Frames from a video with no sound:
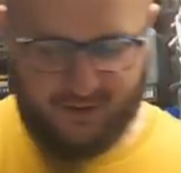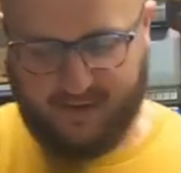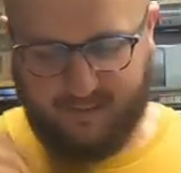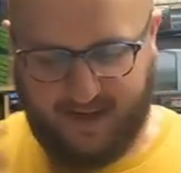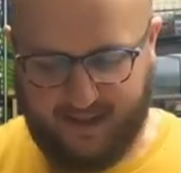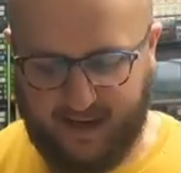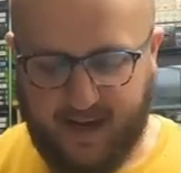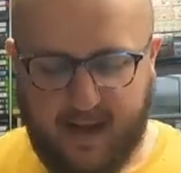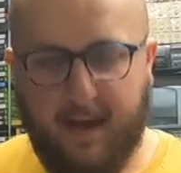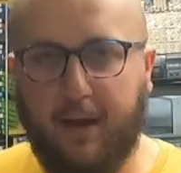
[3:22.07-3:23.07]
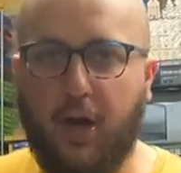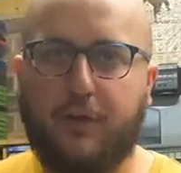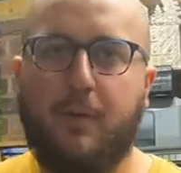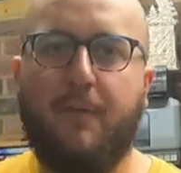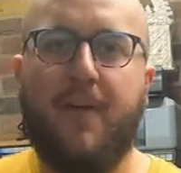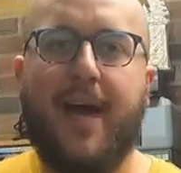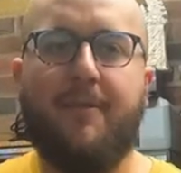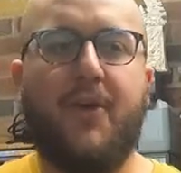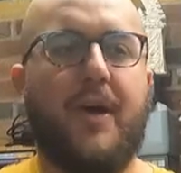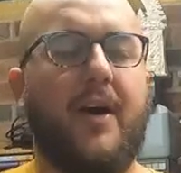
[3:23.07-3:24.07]
took them down there. Cost me a
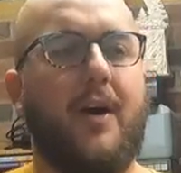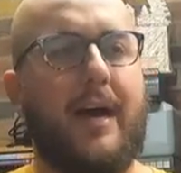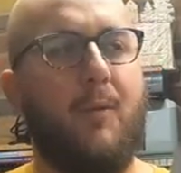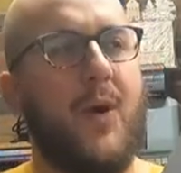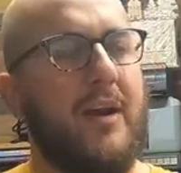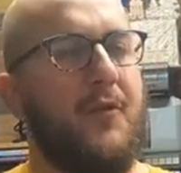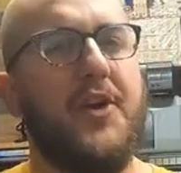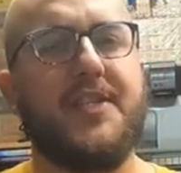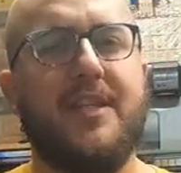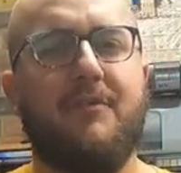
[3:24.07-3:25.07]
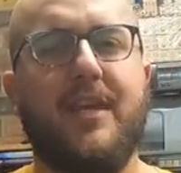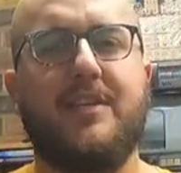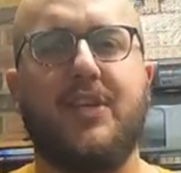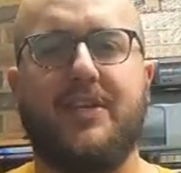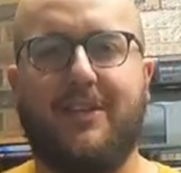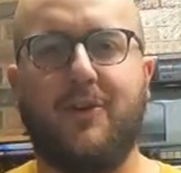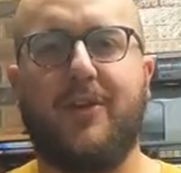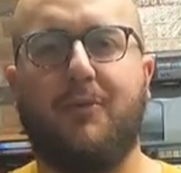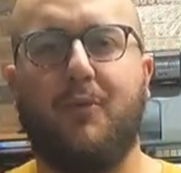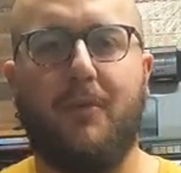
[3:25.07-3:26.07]
fiver. When I first did the research, I thought
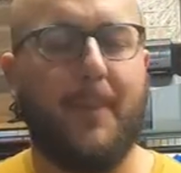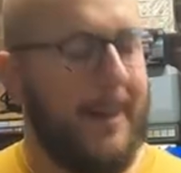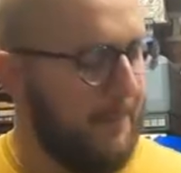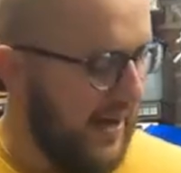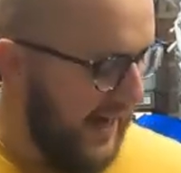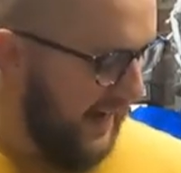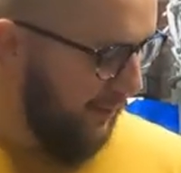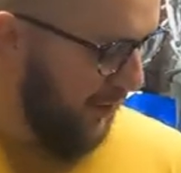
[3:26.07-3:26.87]
this was a bad buy